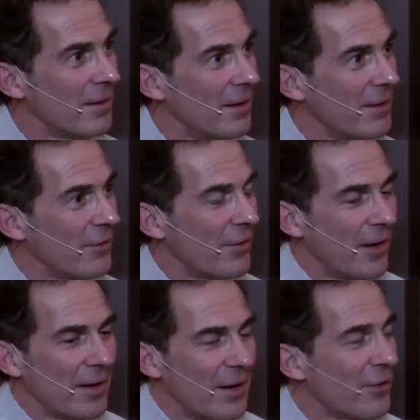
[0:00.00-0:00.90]
And
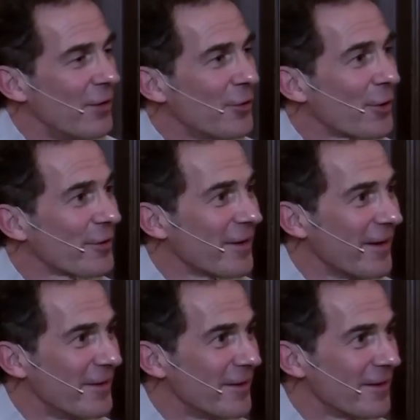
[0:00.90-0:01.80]
it's
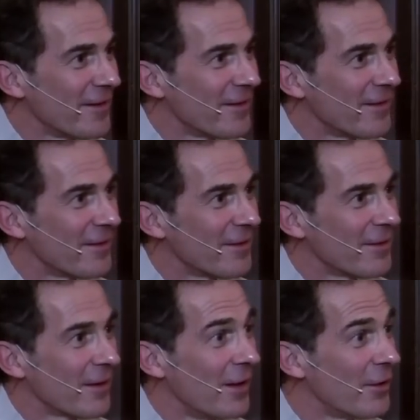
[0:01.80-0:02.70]
intoxicating
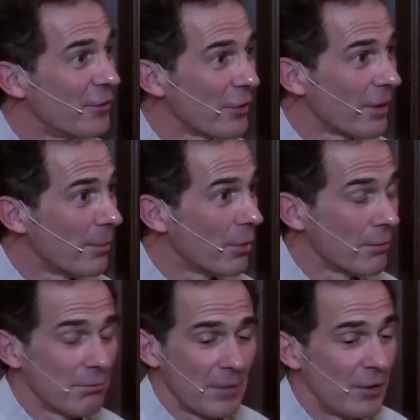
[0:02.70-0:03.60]
and
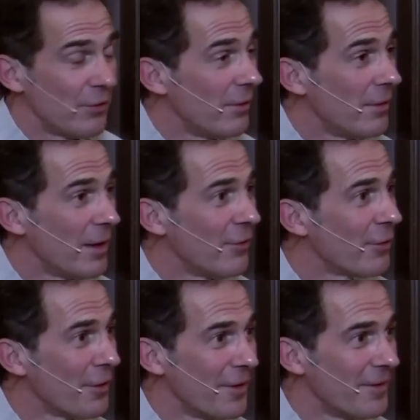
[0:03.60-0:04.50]
enjoyable.
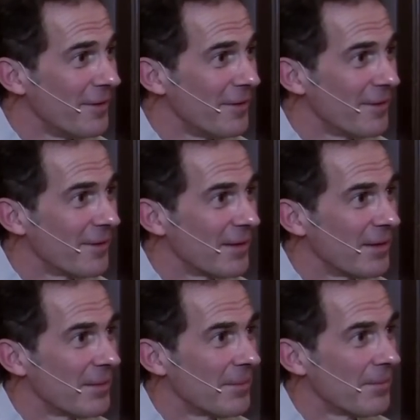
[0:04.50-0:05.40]
Enjoy it.
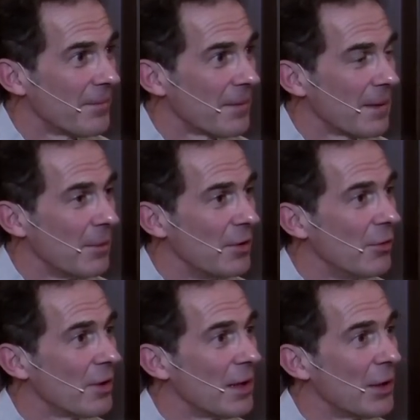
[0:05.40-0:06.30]
But
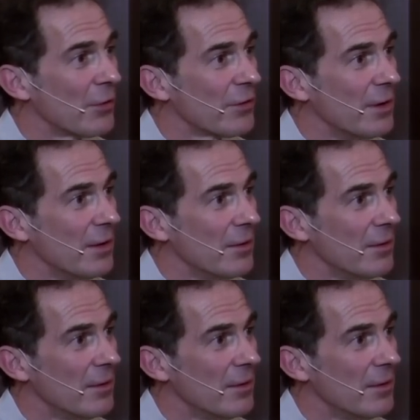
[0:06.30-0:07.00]
don't get lost in it.